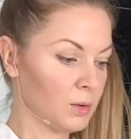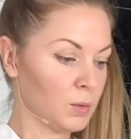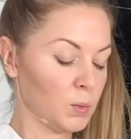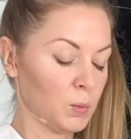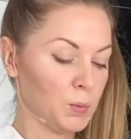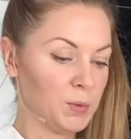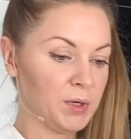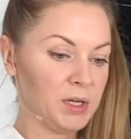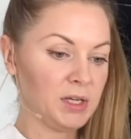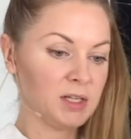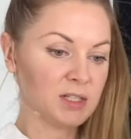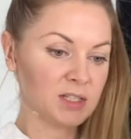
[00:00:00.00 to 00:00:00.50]

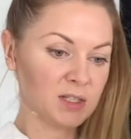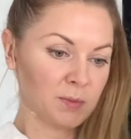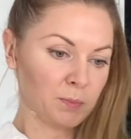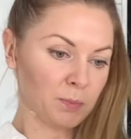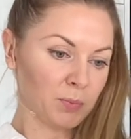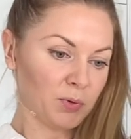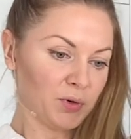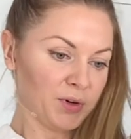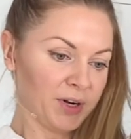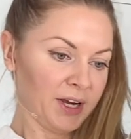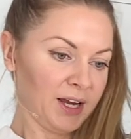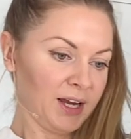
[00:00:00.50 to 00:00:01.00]
we
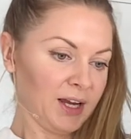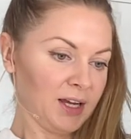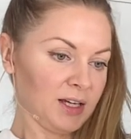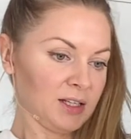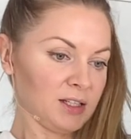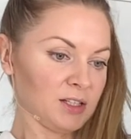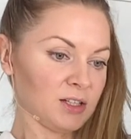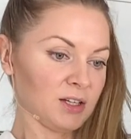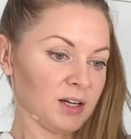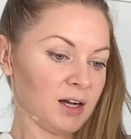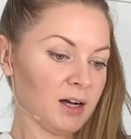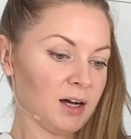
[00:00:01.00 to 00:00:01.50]

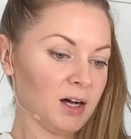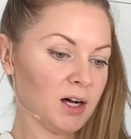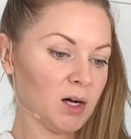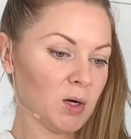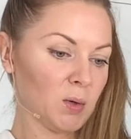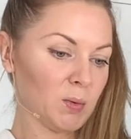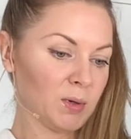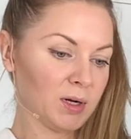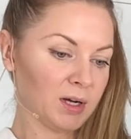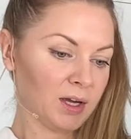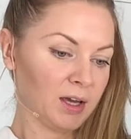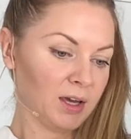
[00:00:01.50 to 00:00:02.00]
spread
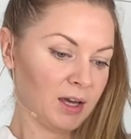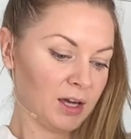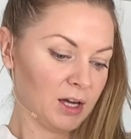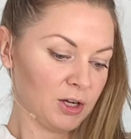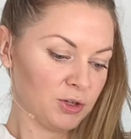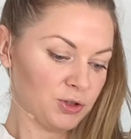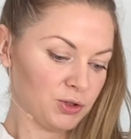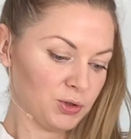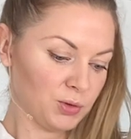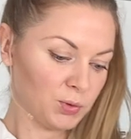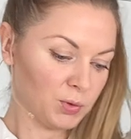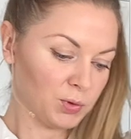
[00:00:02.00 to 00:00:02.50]
our
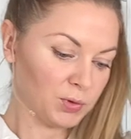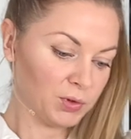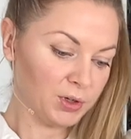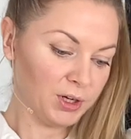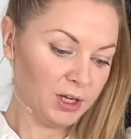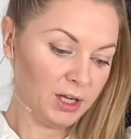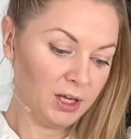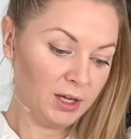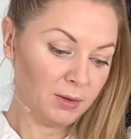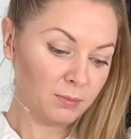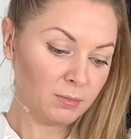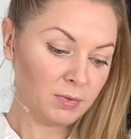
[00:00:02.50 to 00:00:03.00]
cashew
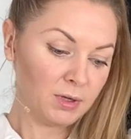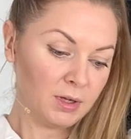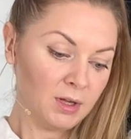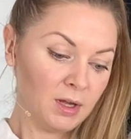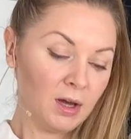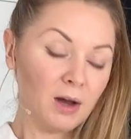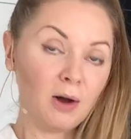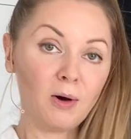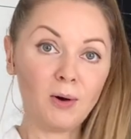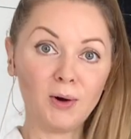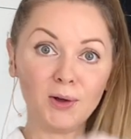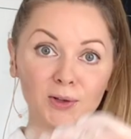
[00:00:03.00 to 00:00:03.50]
cream
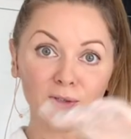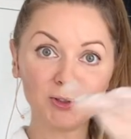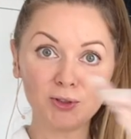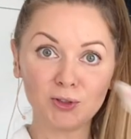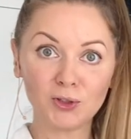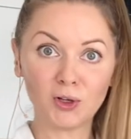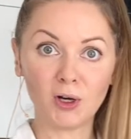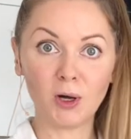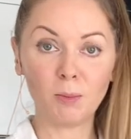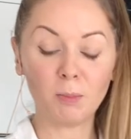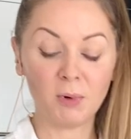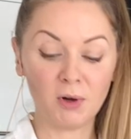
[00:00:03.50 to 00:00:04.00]
on
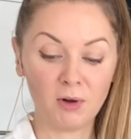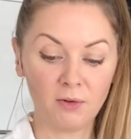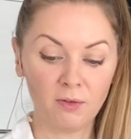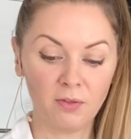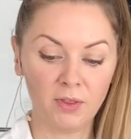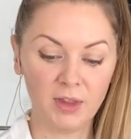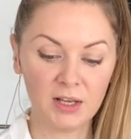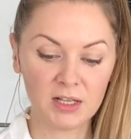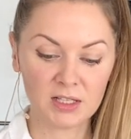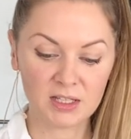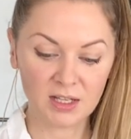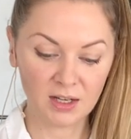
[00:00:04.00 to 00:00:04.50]
top of
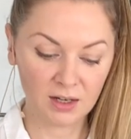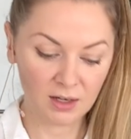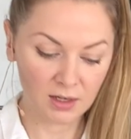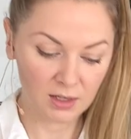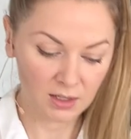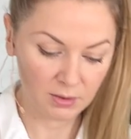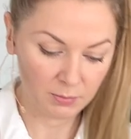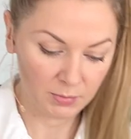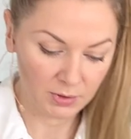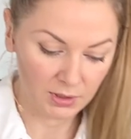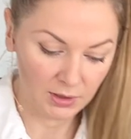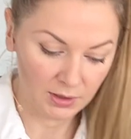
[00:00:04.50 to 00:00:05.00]
this
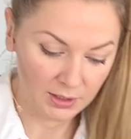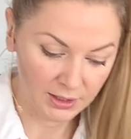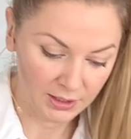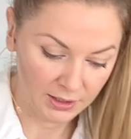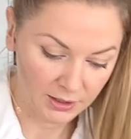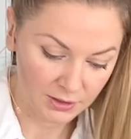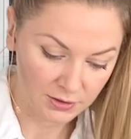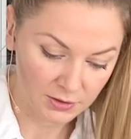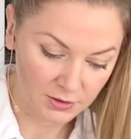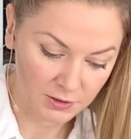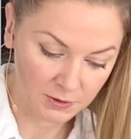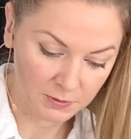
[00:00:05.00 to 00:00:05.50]
caramel
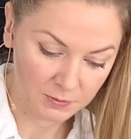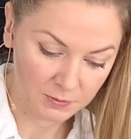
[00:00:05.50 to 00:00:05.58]
layer.